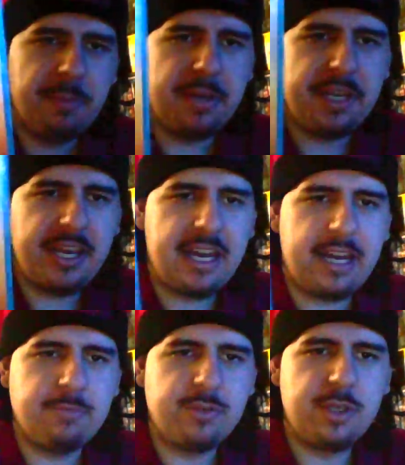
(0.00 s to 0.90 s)
But yeah,
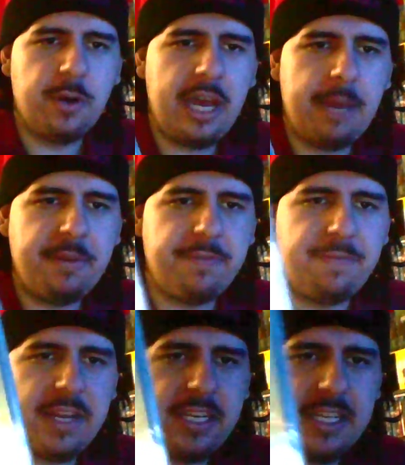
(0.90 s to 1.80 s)
I'm so happy to
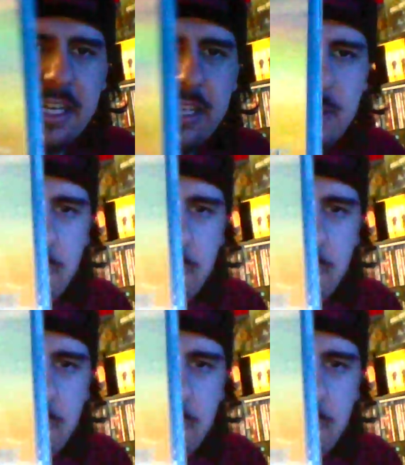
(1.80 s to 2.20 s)
finally get this